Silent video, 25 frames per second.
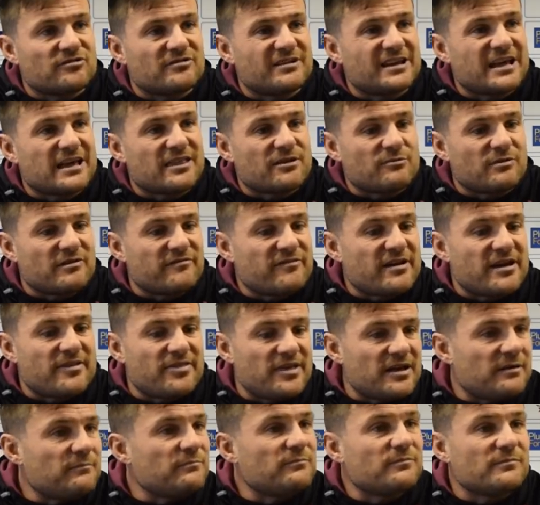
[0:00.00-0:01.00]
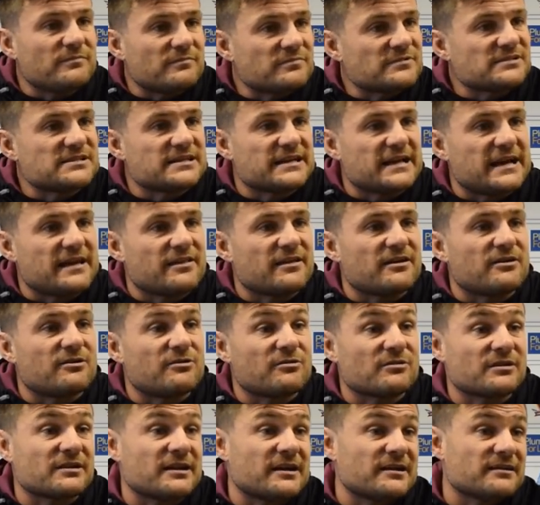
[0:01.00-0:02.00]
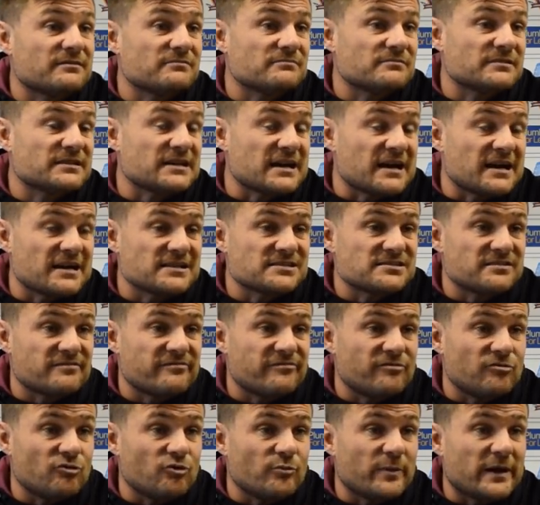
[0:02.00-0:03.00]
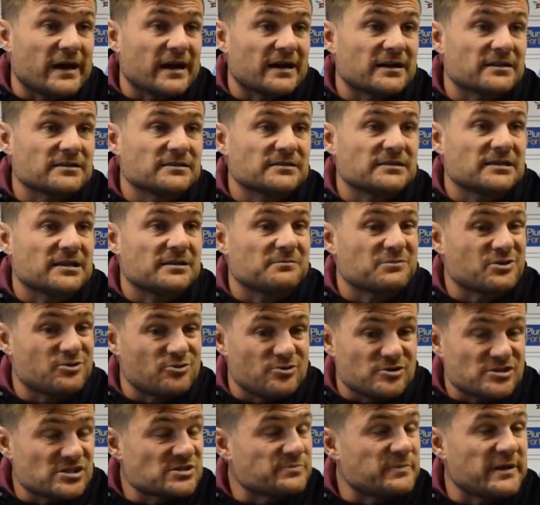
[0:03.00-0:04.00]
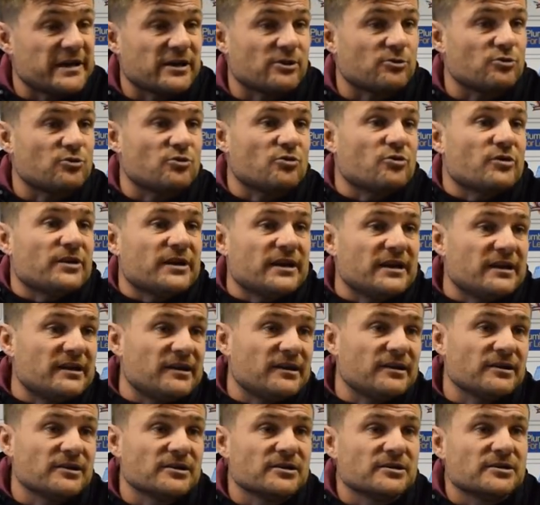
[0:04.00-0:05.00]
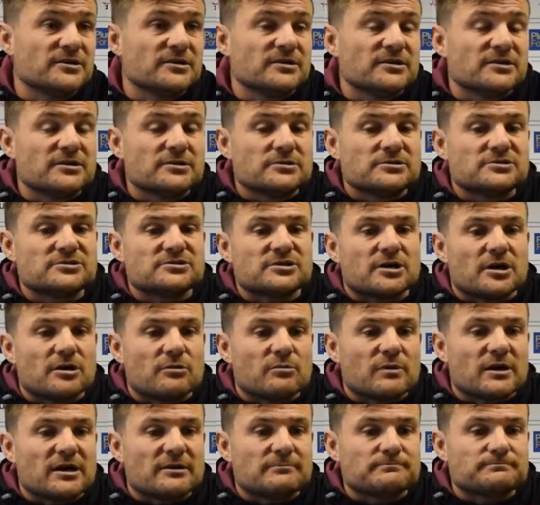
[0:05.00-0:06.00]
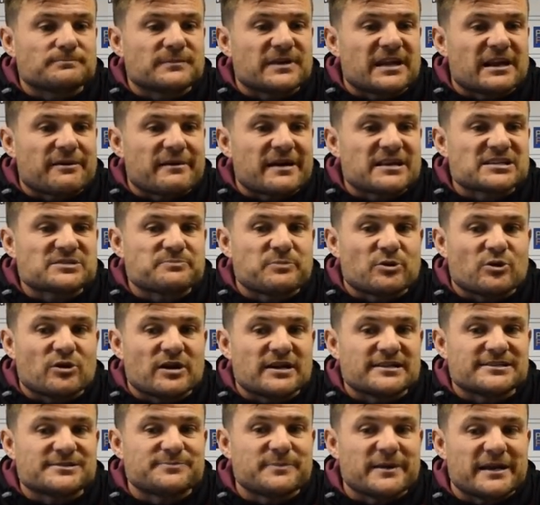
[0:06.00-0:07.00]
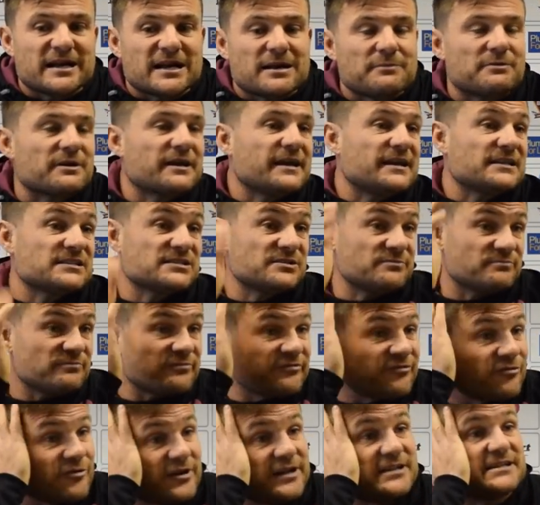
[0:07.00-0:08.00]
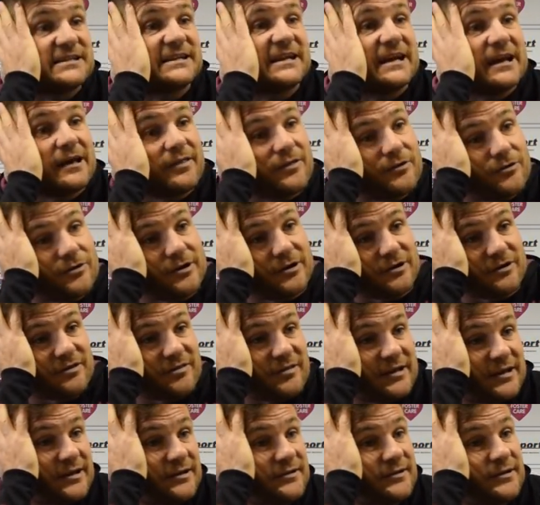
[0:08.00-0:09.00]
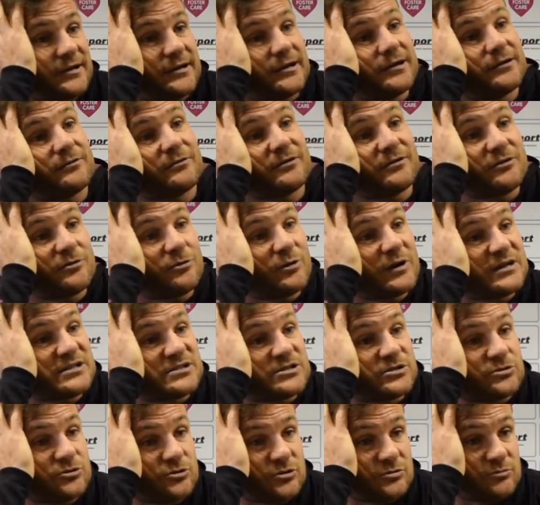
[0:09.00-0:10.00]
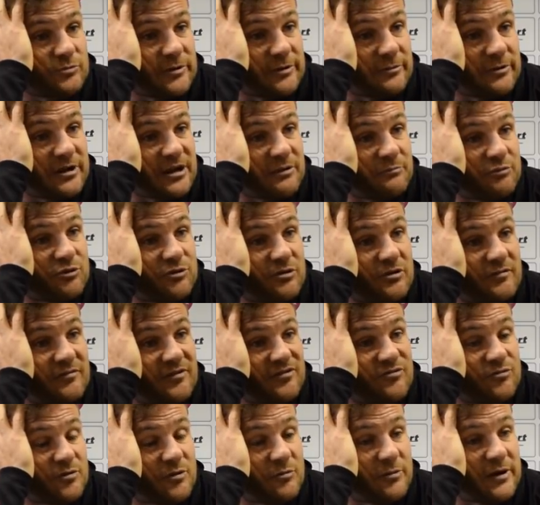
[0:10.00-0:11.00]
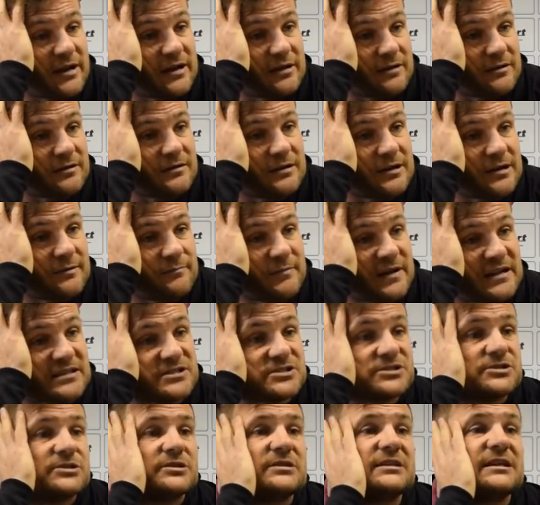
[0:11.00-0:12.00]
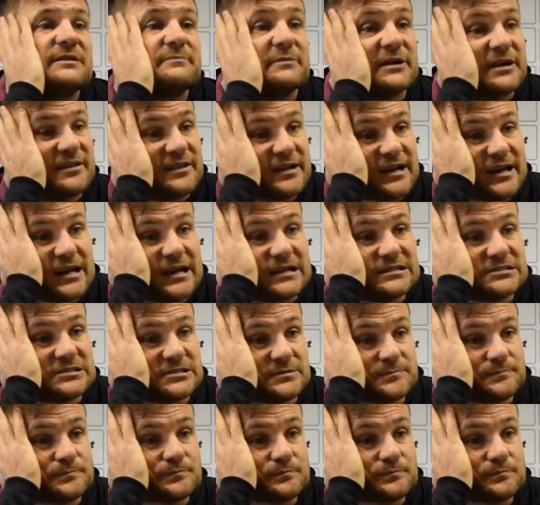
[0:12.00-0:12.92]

And now that we've had them together and Garn's at fullback, Cruz has been good all year. So, you know, our spine's been able to get some footy together. And I think, you know, I always thought we would improve as we went. And that's certainly been the case.